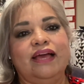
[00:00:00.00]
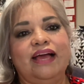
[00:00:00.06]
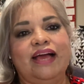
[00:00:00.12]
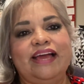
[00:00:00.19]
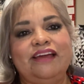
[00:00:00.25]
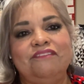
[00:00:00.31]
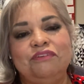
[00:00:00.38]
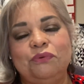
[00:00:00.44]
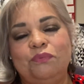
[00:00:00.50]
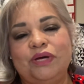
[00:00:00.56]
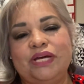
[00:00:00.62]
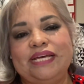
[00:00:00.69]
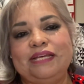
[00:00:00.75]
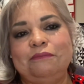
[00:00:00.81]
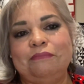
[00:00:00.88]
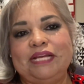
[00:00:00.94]
Hi
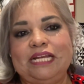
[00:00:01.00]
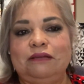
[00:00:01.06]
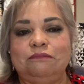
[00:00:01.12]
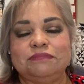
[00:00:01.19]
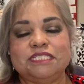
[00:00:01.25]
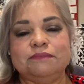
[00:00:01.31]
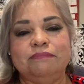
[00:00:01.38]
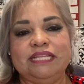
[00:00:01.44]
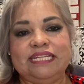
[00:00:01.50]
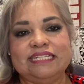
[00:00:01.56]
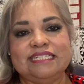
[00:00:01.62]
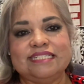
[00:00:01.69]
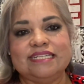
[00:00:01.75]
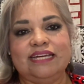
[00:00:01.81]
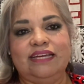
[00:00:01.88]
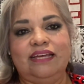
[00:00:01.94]
everyone, my name is
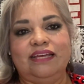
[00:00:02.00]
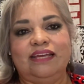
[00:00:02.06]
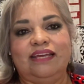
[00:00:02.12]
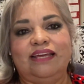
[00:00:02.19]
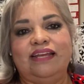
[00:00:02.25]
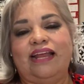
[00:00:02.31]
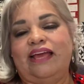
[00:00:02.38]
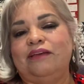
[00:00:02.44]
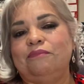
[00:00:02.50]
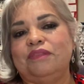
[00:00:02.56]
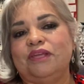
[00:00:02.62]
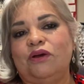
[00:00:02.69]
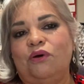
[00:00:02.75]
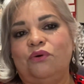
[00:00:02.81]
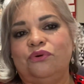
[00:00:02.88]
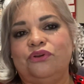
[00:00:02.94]
Melinda and I'm
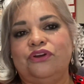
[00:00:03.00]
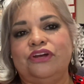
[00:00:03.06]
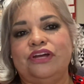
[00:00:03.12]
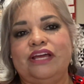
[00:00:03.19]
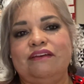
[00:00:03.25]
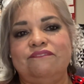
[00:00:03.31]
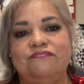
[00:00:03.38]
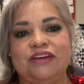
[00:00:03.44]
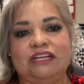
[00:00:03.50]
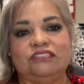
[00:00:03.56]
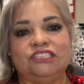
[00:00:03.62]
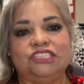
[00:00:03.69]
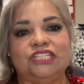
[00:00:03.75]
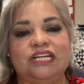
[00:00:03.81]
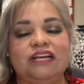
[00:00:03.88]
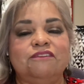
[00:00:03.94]
the owner and
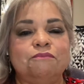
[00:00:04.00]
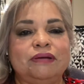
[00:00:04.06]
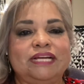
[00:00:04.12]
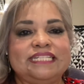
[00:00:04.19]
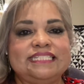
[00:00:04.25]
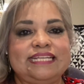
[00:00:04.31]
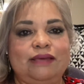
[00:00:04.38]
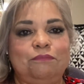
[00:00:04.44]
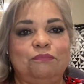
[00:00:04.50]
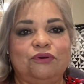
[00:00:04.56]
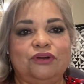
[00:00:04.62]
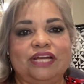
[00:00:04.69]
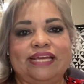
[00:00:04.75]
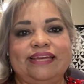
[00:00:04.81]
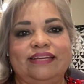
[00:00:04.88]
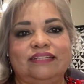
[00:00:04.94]
founder of
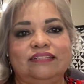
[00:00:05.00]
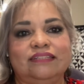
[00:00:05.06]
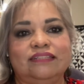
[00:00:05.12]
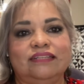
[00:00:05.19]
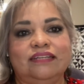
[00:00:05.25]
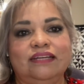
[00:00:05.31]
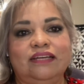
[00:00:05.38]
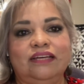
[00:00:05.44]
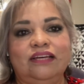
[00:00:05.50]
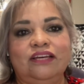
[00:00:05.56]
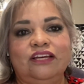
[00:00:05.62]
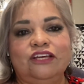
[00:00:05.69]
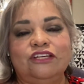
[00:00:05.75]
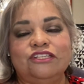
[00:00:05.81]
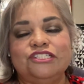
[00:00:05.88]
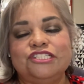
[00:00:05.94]
MyStateBoardKit.
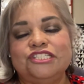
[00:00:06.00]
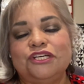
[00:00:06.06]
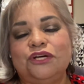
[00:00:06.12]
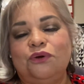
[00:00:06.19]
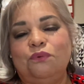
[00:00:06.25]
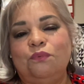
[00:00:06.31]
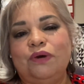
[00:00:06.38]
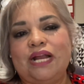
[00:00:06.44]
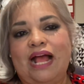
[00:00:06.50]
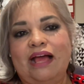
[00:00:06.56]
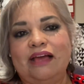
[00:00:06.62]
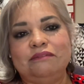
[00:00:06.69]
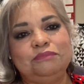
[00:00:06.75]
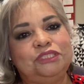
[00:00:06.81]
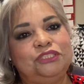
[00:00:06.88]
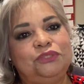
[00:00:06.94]
So what
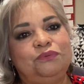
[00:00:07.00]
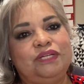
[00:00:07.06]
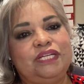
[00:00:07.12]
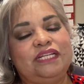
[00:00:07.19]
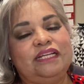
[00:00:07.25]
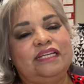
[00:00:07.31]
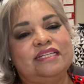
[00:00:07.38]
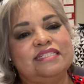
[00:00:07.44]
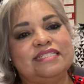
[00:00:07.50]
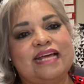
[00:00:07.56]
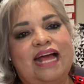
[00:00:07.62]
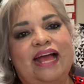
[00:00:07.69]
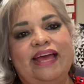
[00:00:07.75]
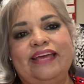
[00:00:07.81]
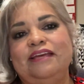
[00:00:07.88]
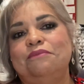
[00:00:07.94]
I'm doing is
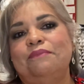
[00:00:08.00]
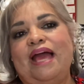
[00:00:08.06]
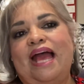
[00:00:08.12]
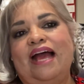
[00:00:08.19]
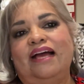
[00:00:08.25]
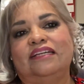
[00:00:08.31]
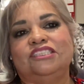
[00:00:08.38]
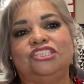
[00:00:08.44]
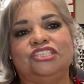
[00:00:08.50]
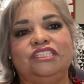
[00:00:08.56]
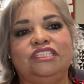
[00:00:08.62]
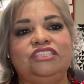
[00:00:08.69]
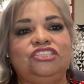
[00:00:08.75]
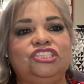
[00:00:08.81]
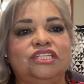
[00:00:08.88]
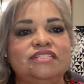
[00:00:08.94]
I am
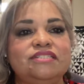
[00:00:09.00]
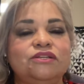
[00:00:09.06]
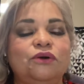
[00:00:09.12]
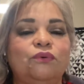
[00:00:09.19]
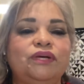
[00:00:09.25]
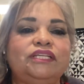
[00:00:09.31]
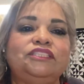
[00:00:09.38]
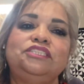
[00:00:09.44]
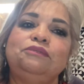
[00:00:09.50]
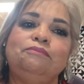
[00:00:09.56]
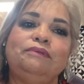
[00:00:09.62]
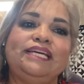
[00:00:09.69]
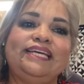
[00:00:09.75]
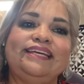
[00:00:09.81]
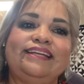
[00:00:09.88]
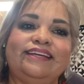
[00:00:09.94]
actually just going to
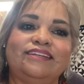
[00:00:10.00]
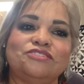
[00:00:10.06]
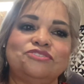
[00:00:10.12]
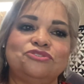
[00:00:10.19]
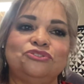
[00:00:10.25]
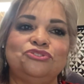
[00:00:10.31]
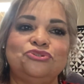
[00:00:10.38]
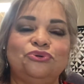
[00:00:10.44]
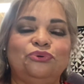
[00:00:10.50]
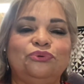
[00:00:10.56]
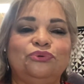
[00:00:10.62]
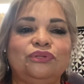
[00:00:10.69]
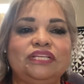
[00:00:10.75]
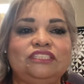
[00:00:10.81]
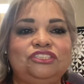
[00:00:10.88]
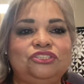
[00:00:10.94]
be an extra
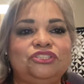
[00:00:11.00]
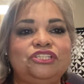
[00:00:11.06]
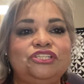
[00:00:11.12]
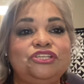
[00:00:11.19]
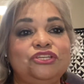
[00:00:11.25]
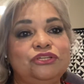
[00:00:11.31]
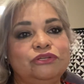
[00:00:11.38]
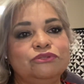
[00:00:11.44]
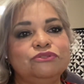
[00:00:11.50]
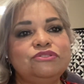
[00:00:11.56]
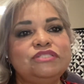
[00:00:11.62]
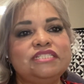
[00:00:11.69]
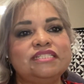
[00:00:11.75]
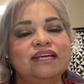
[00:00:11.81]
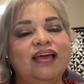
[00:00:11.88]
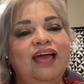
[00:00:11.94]
tool that you can
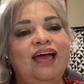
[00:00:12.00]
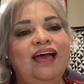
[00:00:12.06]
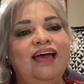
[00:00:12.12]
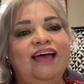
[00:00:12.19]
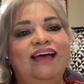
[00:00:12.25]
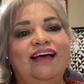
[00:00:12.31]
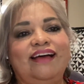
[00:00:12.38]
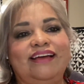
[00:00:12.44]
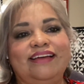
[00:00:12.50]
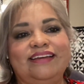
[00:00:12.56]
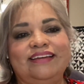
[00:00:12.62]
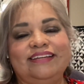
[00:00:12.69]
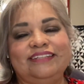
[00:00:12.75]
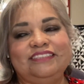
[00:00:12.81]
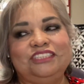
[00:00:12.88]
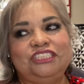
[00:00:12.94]
use
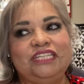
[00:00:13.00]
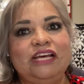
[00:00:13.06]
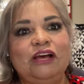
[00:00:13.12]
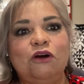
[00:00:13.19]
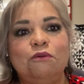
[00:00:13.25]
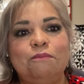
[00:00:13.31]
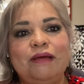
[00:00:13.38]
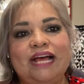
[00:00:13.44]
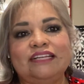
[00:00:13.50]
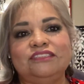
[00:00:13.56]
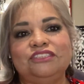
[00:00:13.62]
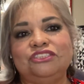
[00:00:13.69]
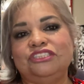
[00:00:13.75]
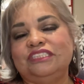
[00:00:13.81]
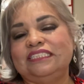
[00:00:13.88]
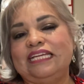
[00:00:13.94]
to help
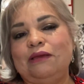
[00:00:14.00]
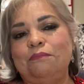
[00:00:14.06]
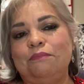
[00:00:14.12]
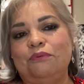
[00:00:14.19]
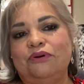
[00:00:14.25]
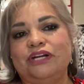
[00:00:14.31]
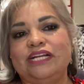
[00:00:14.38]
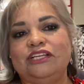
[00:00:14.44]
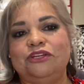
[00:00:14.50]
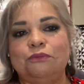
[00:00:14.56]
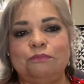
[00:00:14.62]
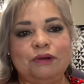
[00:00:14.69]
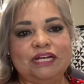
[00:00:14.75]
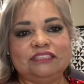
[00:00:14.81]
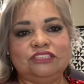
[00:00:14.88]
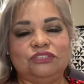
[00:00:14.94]
pass your state board and your
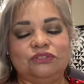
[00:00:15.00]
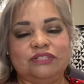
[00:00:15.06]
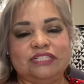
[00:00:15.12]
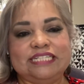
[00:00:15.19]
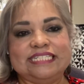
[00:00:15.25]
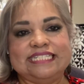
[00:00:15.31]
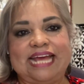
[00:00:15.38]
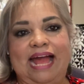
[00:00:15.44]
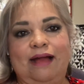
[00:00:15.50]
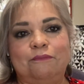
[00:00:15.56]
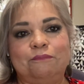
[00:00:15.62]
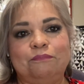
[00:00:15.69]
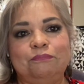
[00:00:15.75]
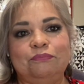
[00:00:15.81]
practical exam.